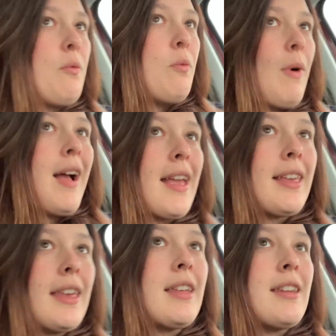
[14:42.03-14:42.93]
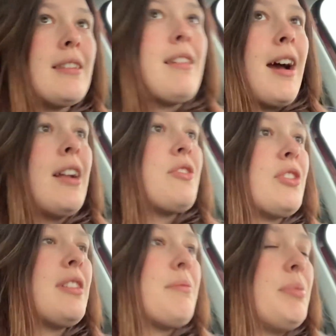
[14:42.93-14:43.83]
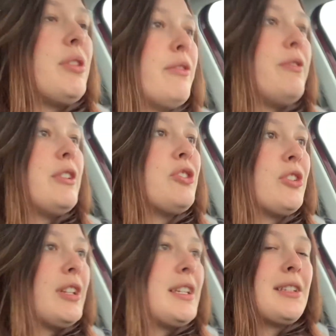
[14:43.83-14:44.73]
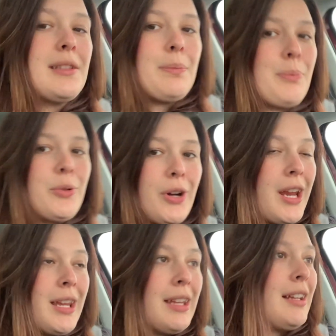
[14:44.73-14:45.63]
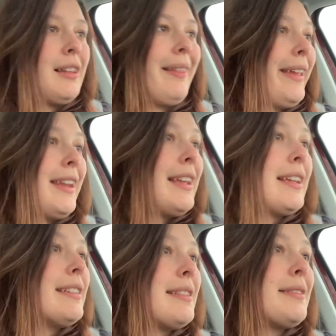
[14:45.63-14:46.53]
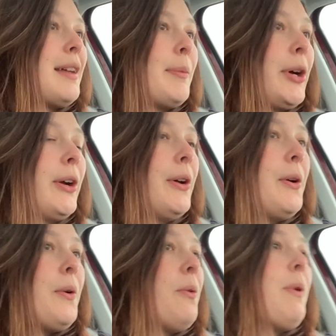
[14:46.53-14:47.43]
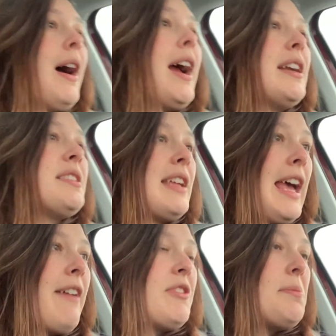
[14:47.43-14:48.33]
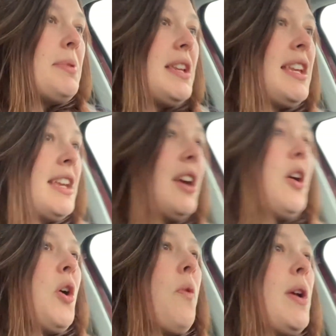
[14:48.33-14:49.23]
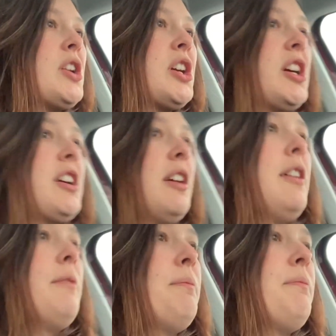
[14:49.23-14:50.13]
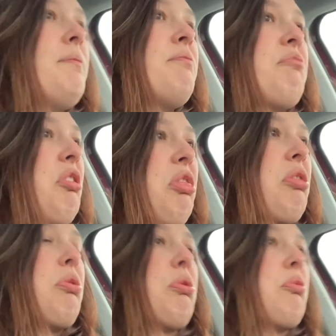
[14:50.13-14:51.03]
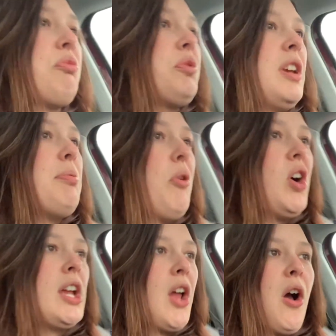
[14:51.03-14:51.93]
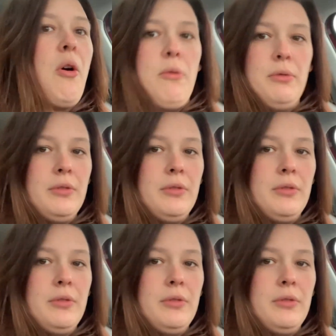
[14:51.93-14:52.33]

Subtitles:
Why can it not just be officially spring leading into summer? Why does it have to be winter 3.0?